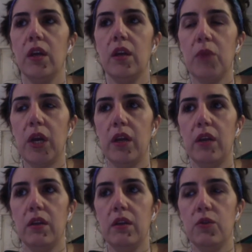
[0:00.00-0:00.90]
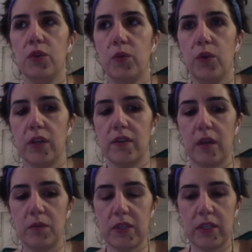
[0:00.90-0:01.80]
in my newer works,
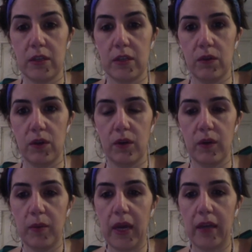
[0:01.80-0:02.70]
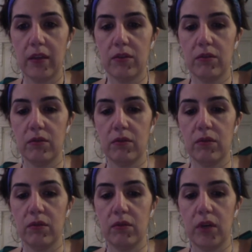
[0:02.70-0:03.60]
I'm still going back to